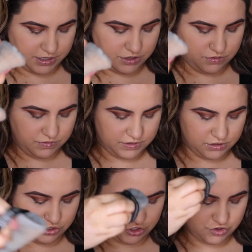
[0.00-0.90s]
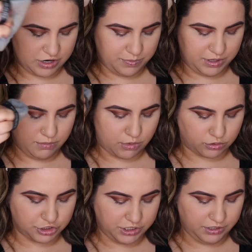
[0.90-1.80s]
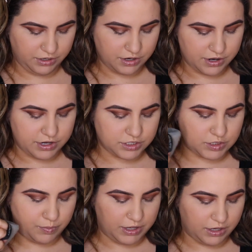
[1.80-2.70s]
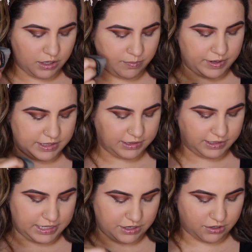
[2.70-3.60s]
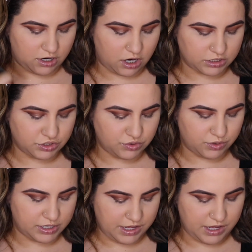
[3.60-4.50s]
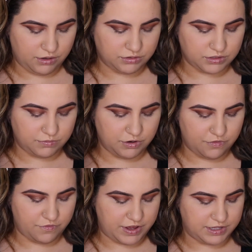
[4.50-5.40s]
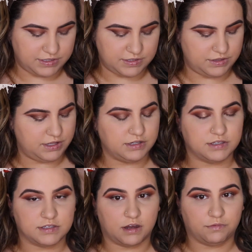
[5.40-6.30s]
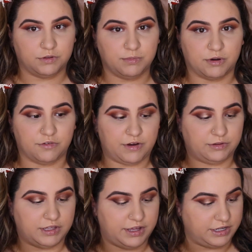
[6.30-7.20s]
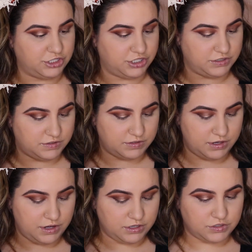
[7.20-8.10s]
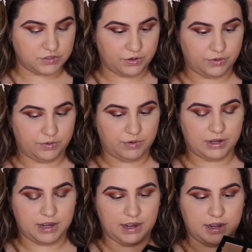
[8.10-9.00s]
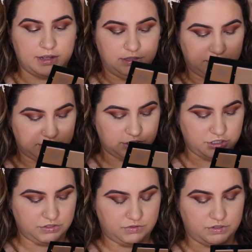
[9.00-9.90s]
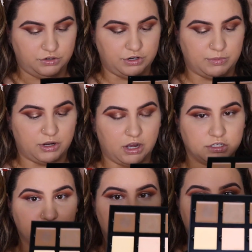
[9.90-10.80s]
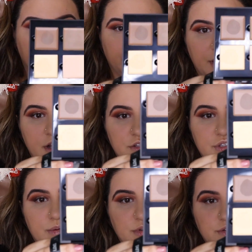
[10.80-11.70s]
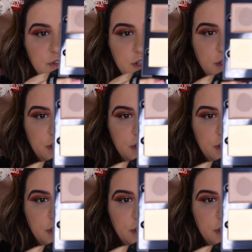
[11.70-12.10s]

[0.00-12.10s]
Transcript: then use a striping motion to pick up and lay your contour, the angles of your face, then softly buff out the edges. So it looks like she's using cream contour. So I'm using